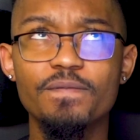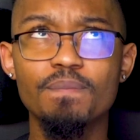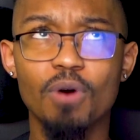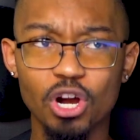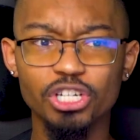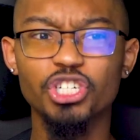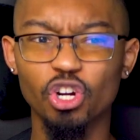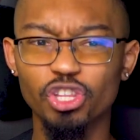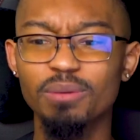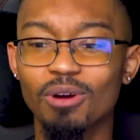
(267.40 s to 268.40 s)

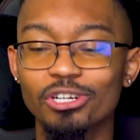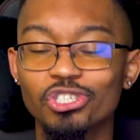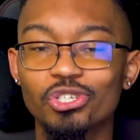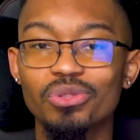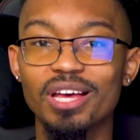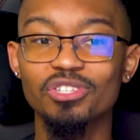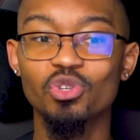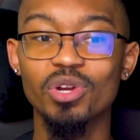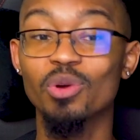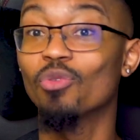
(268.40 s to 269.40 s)
March
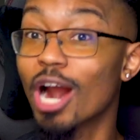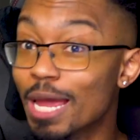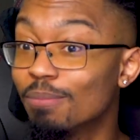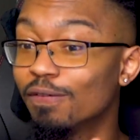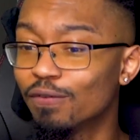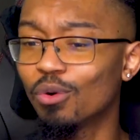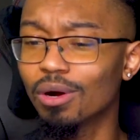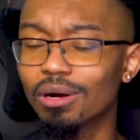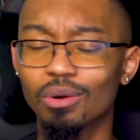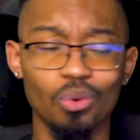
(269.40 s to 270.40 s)
2020, right
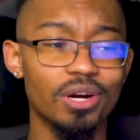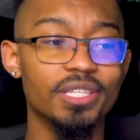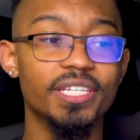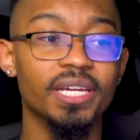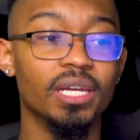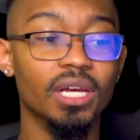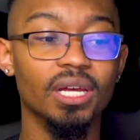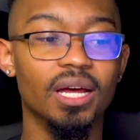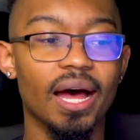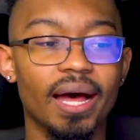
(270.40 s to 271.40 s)
before quarantine,
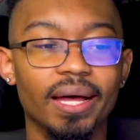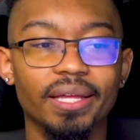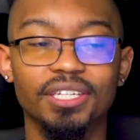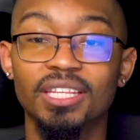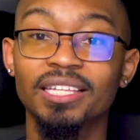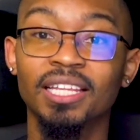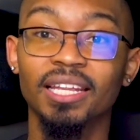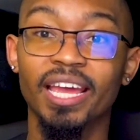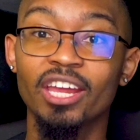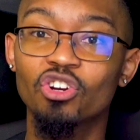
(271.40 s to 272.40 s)
did like the
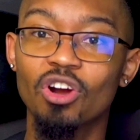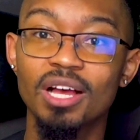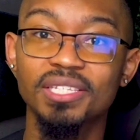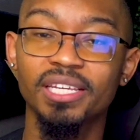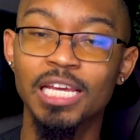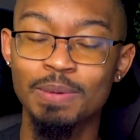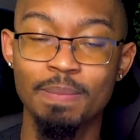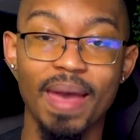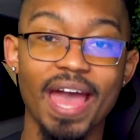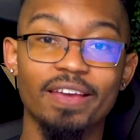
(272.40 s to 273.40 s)
land crossing
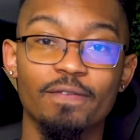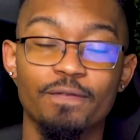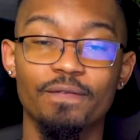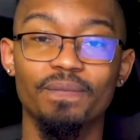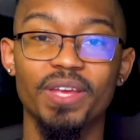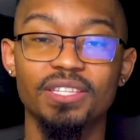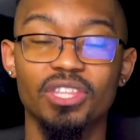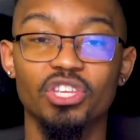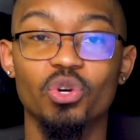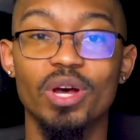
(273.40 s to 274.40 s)
coming back into
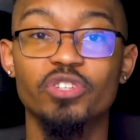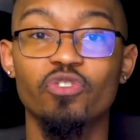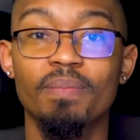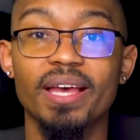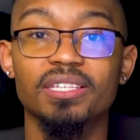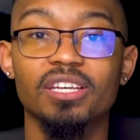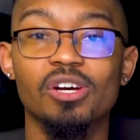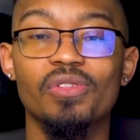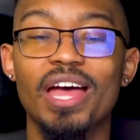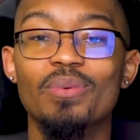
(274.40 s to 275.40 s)
the U.S. from
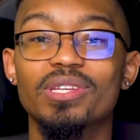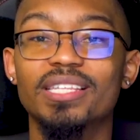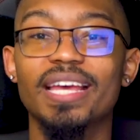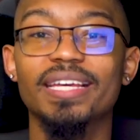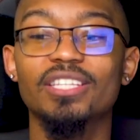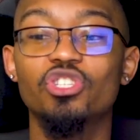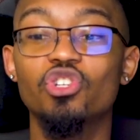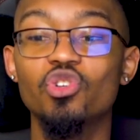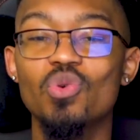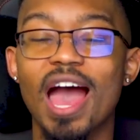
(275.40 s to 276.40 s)
Mexico, and that was like a
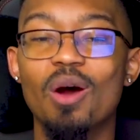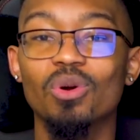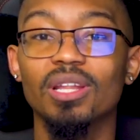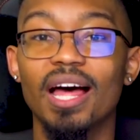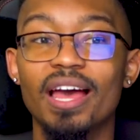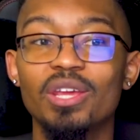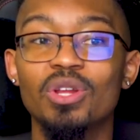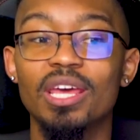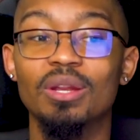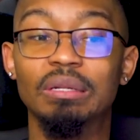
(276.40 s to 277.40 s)
2-hour
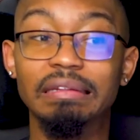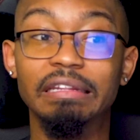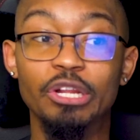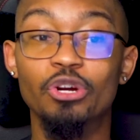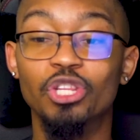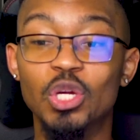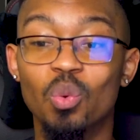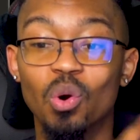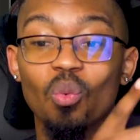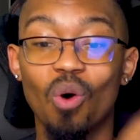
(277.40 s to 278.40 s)
line, and literally
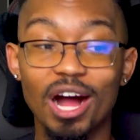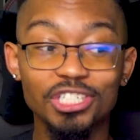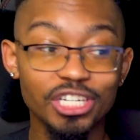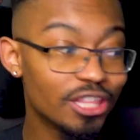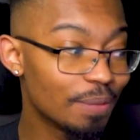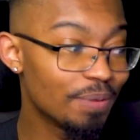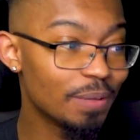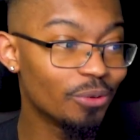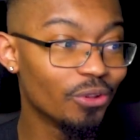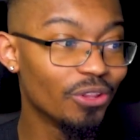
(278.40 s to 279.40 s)
we're watching the
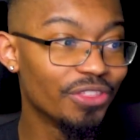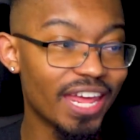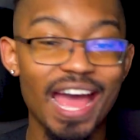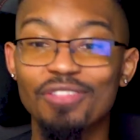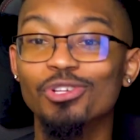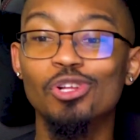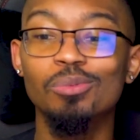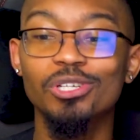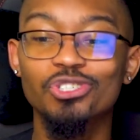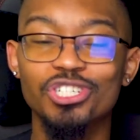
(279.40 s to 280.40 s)
people that had the
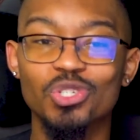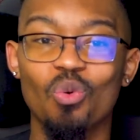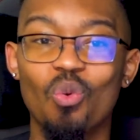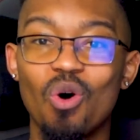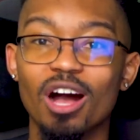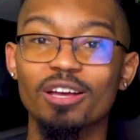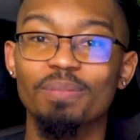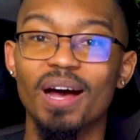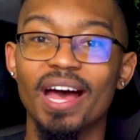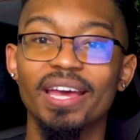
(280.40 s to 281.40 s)
global entry just walk
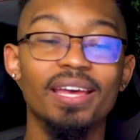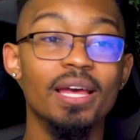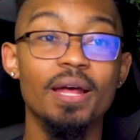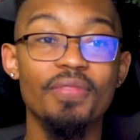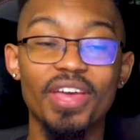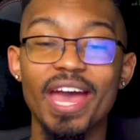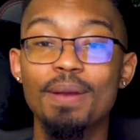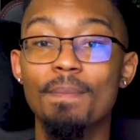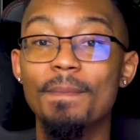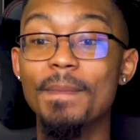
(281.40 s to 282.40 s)
by. They
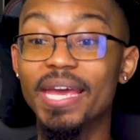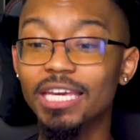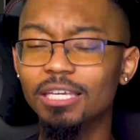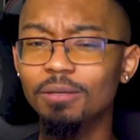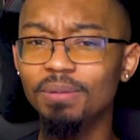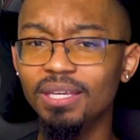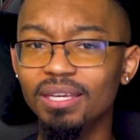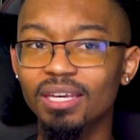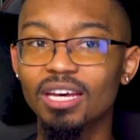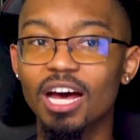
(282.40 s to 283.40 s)
had
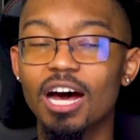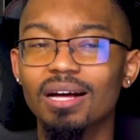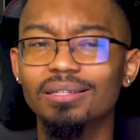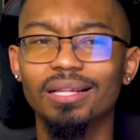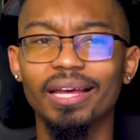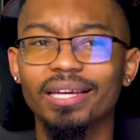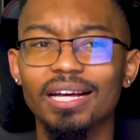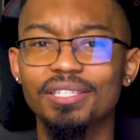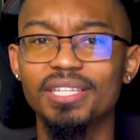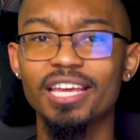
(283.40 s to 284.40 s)
maybe like
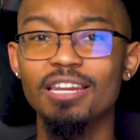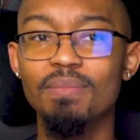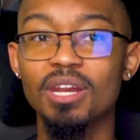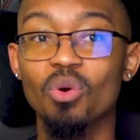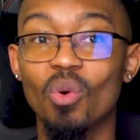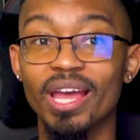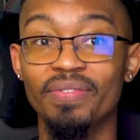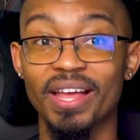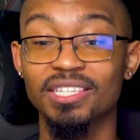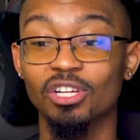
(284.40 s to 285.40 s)
a 10-minute wait,
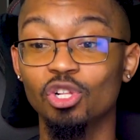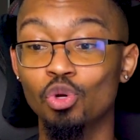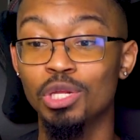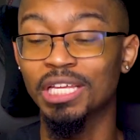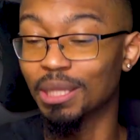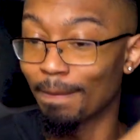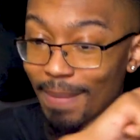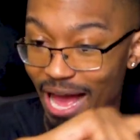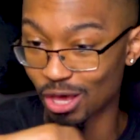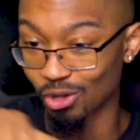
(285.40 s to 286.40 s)
and that's including like the
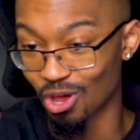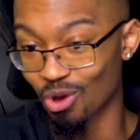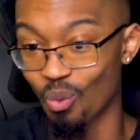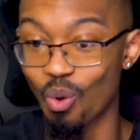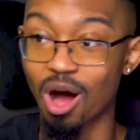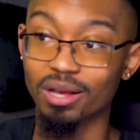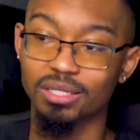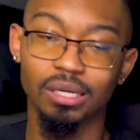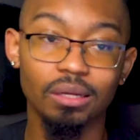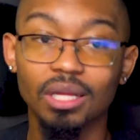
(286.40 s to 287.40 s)
mile-long walk,
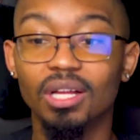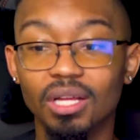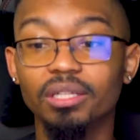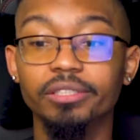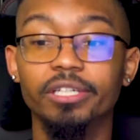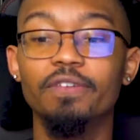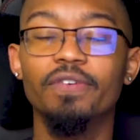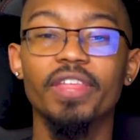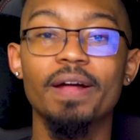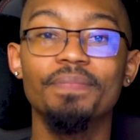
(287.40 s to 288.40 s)
so good
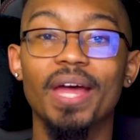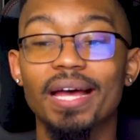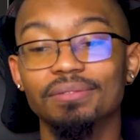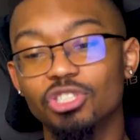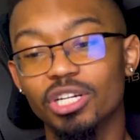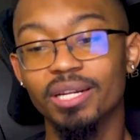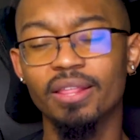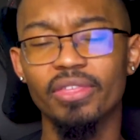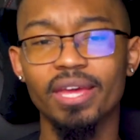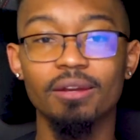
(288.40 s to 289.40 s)
for them. I should have did
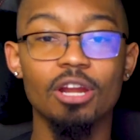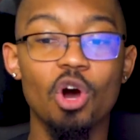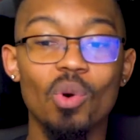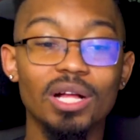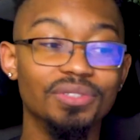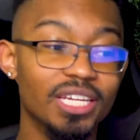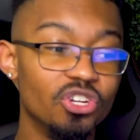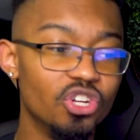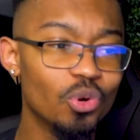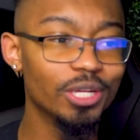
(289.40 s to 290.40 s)
it then. Oh well,
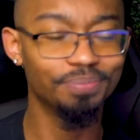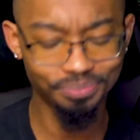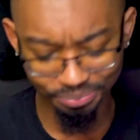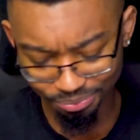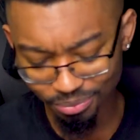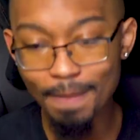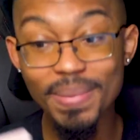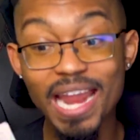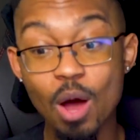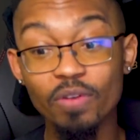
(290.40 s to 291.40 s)
didn't do it.
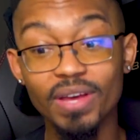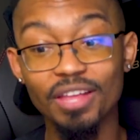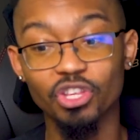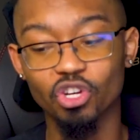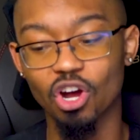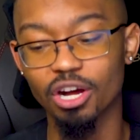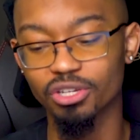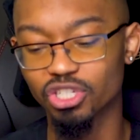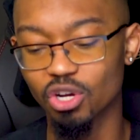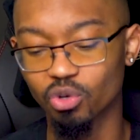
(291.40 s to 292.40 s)
But now we've got the
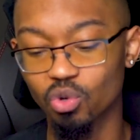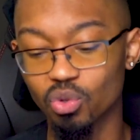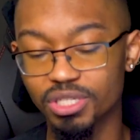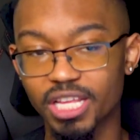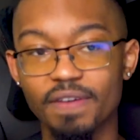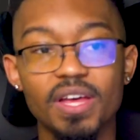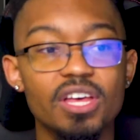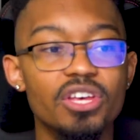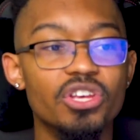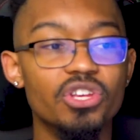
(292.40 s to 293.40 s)
card, so cool stuff.
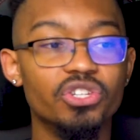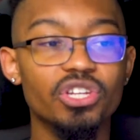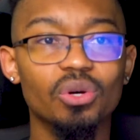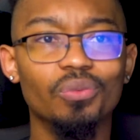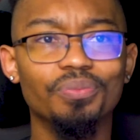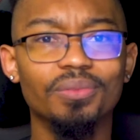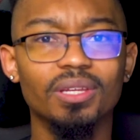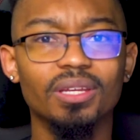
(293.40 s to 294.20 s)
So